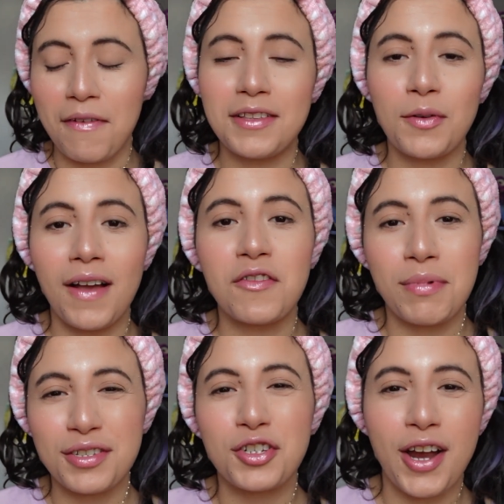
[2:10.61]
I don't have the
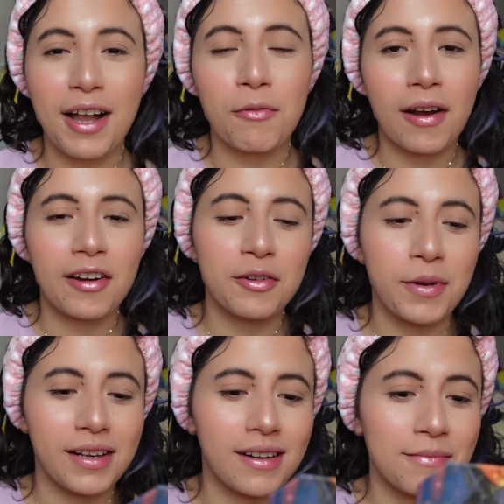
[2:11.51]
best track record
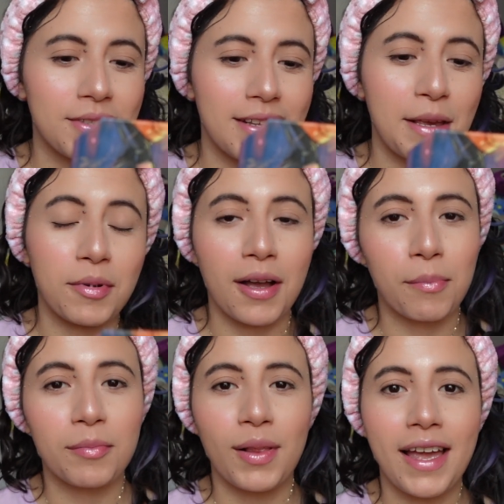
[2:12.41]
when it comes to keeping up
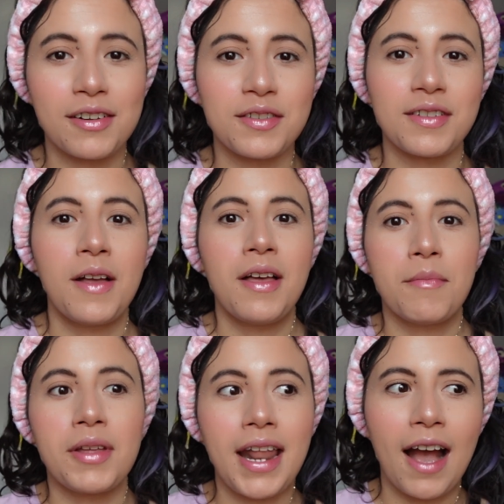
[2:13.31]
with planners,
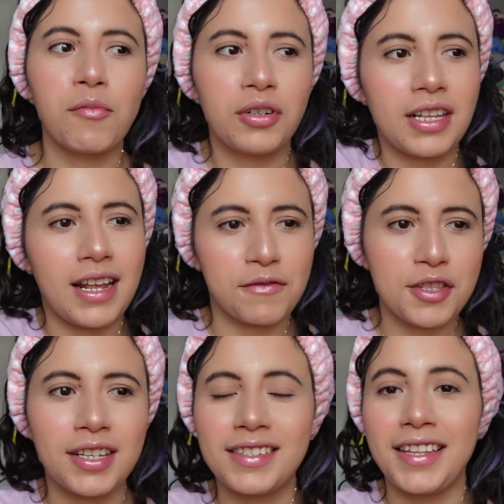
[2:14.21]
but now more than ever,
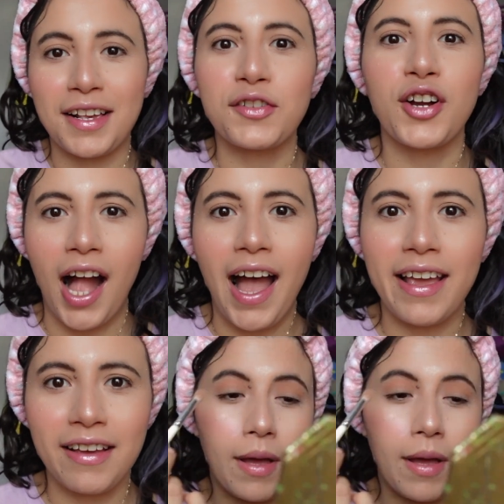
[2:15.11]
the stakes are high.